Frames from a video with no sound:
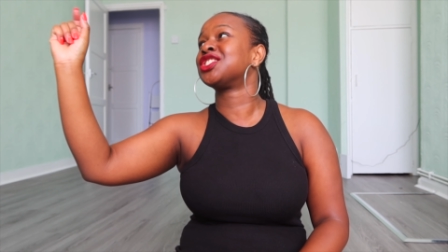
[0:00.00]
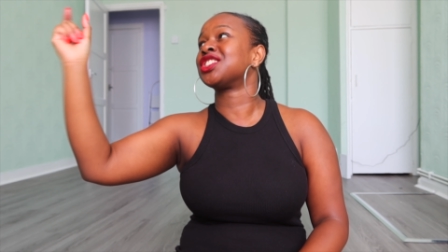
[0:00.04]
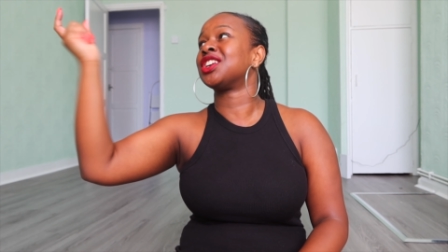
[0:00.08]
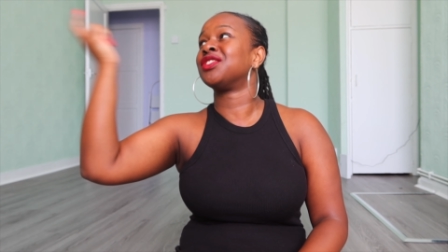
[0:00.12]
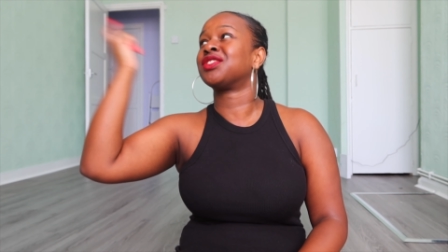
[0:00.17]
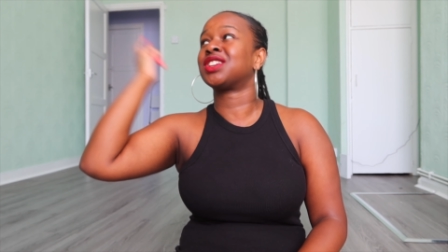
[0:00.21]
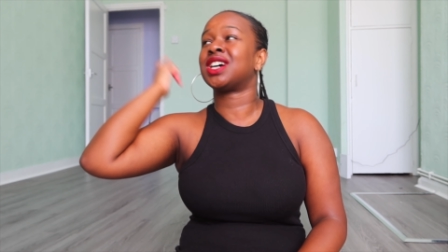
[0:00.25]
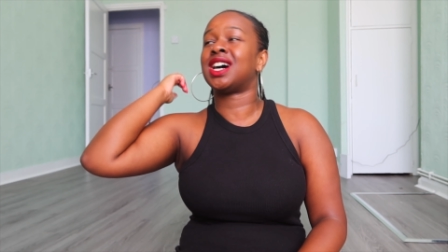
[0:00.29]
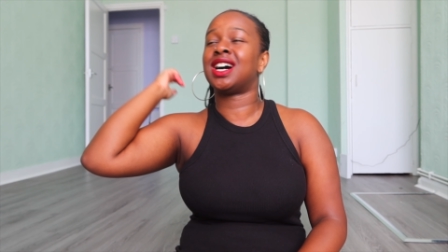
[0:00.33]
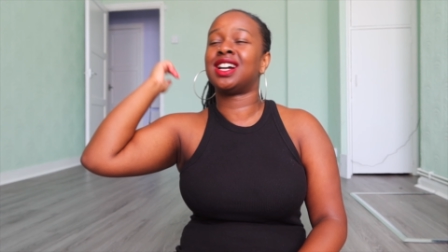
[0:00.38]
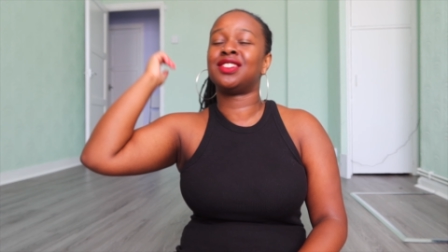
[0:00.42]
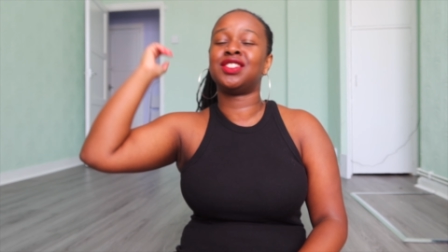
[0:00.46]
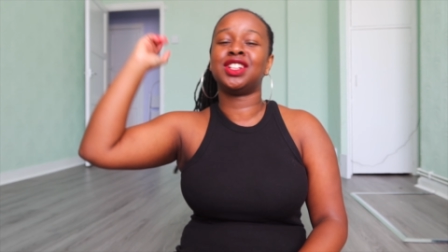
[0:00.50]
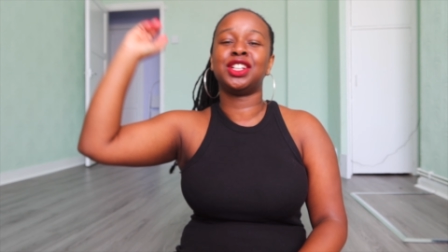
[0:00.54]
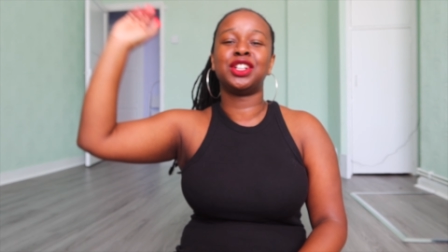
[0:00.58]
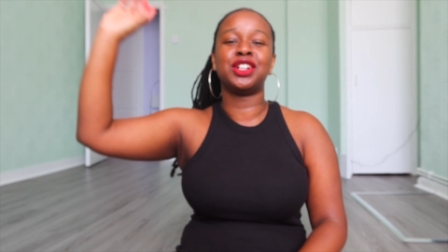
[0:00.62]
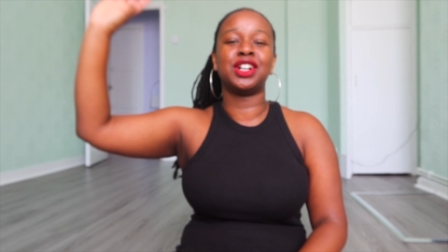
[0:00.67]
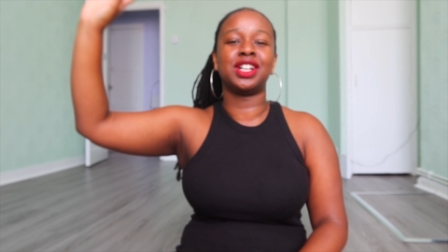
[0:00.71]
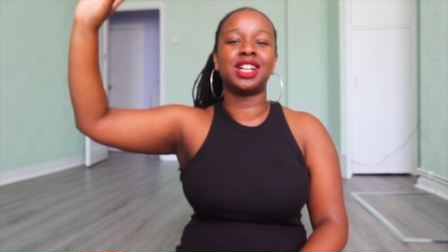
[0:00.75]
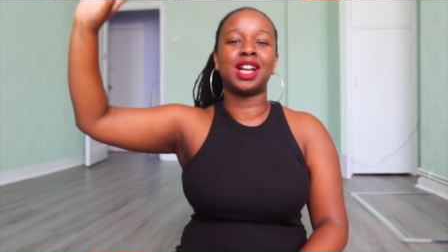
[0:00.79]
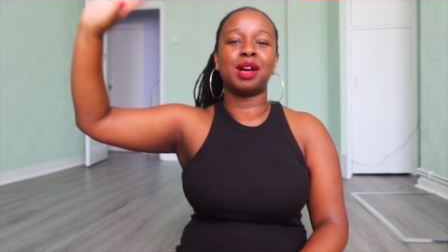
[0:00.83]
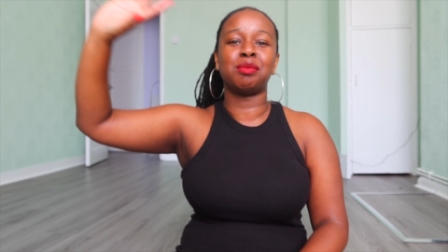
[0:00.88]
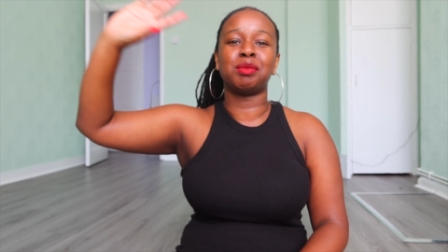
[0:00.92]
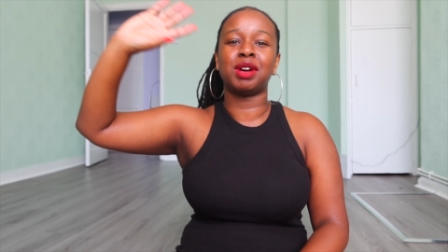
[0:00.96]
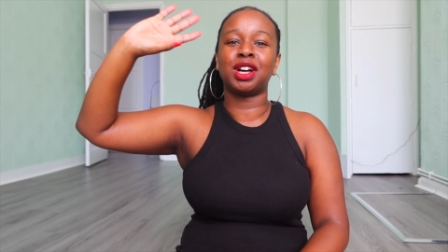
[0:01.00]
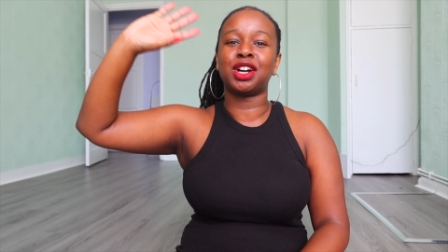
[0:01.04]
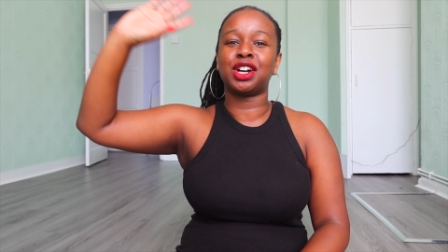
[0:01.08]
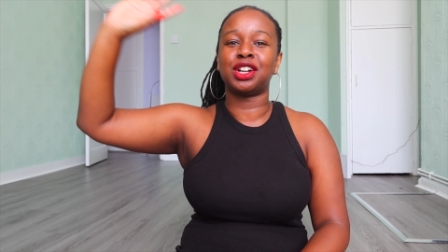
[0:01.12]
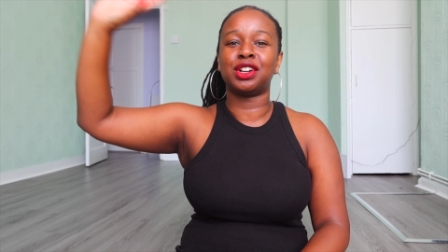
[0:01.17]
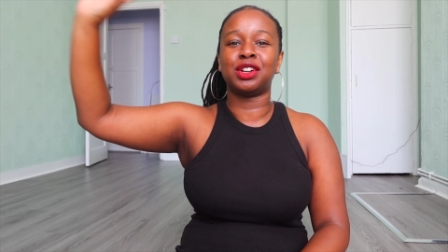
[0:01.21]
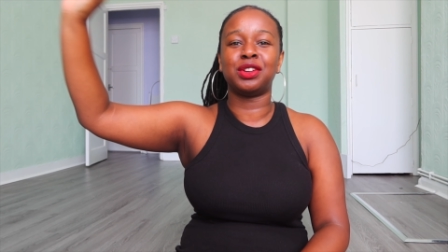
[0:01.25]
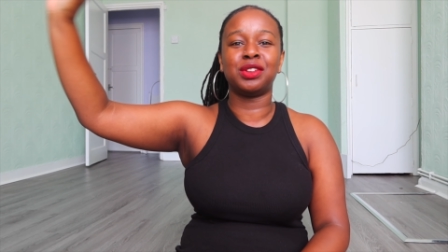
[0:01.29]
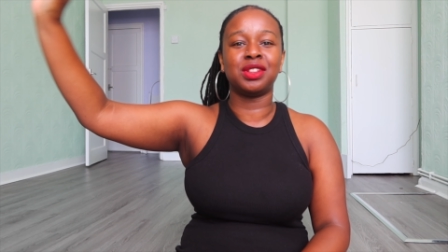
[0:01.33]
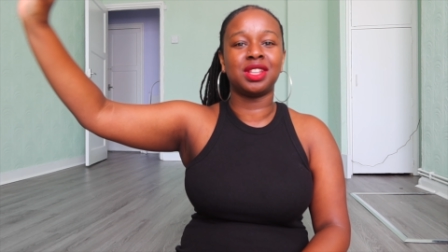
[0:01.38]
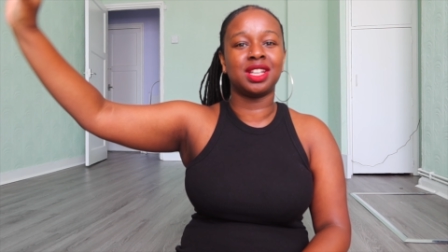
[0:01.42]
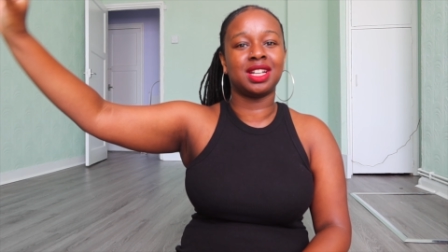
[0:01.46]
So I've kindly got like my
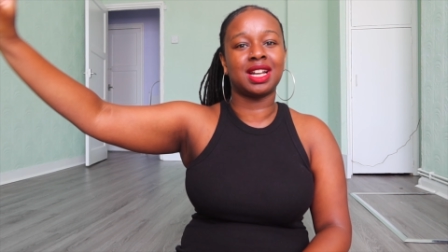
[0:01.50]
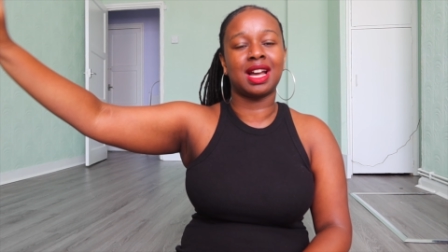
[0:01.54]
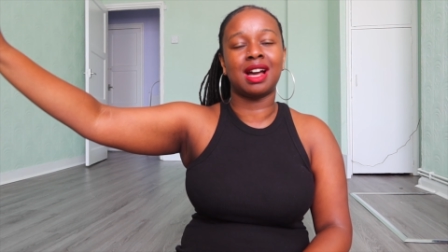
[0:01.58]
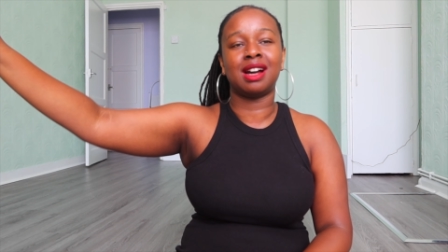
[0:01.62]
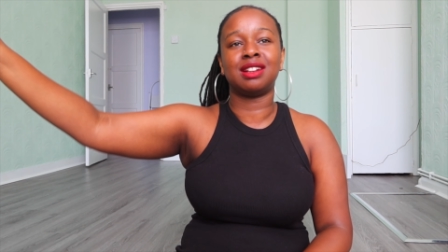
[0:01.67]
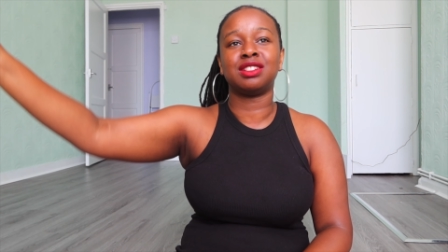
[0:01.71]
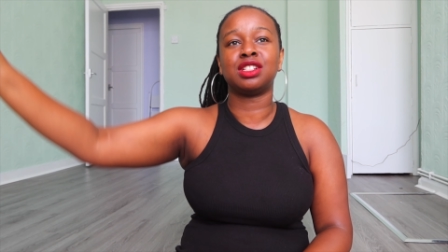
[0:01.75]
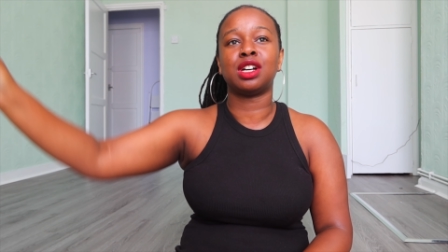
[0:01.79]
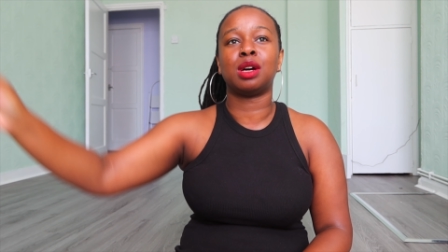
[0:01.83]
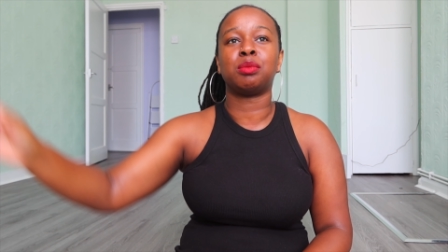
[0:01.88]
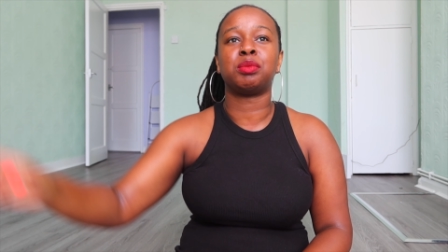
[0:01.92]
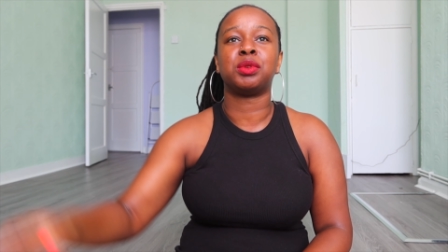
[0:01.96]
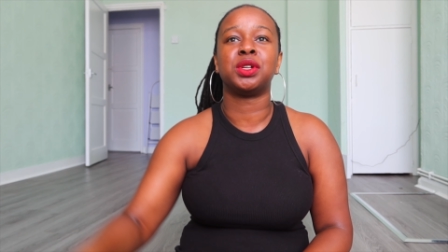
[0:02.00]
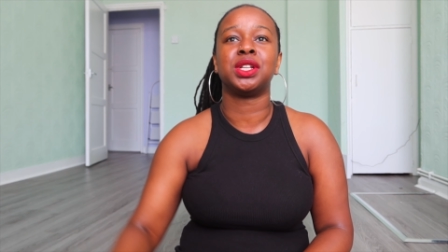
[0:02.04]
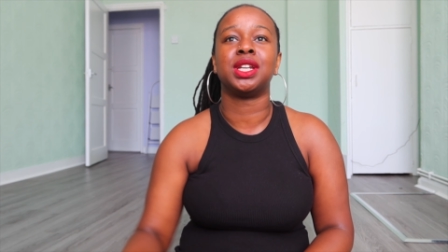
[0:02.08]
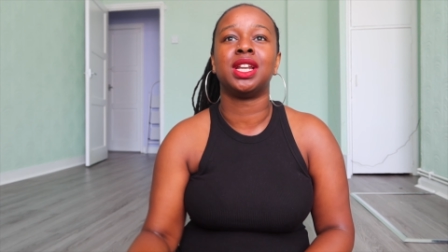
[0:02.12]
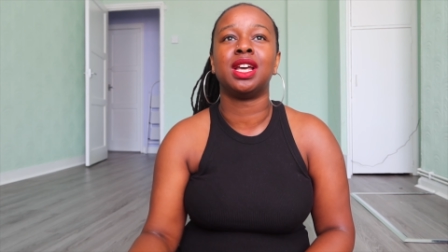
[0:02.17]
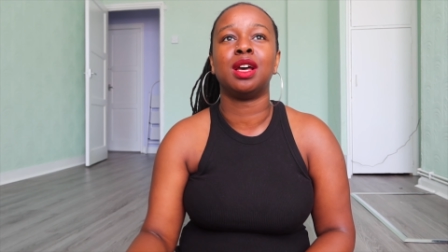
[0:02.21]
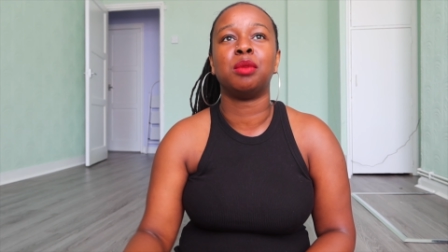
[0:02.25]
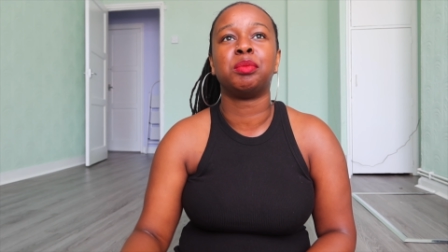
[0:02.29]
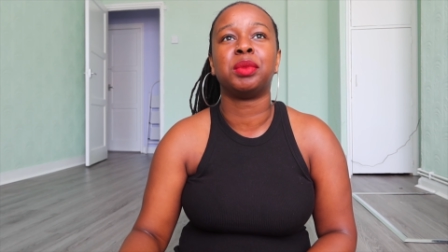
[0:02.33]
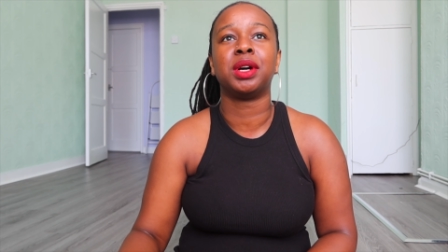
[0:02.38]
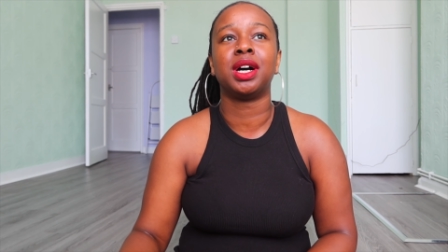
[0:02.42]
clothing hanged up on there.